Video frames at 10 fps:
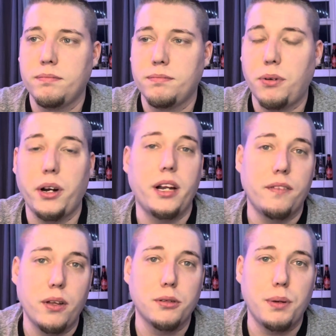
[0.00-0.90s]
for any of
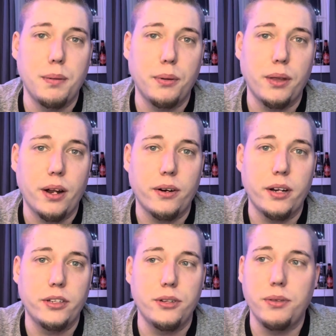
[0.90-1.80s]
those people that are
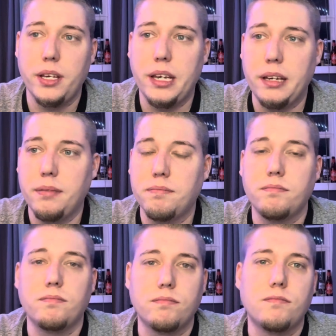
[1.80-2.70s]
into the
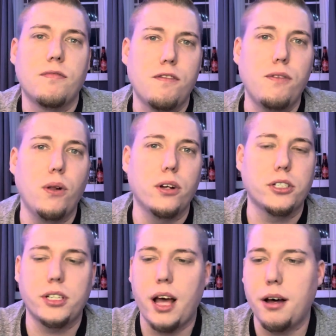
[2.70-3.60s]
fuller
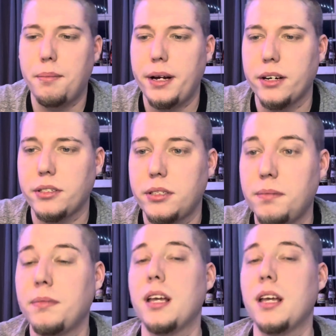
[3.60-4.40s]
style beers.